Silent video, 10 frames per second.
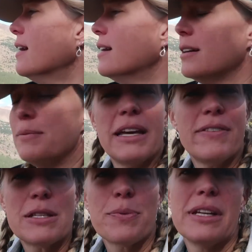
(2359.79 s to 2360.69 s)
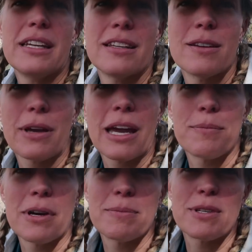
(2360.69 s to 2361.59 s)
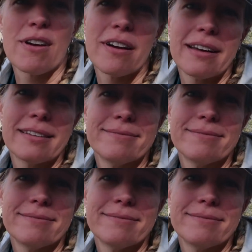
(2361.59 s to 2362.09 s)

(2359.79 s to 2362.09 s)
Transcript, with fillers: um, if it's windy on the camera i'm sorry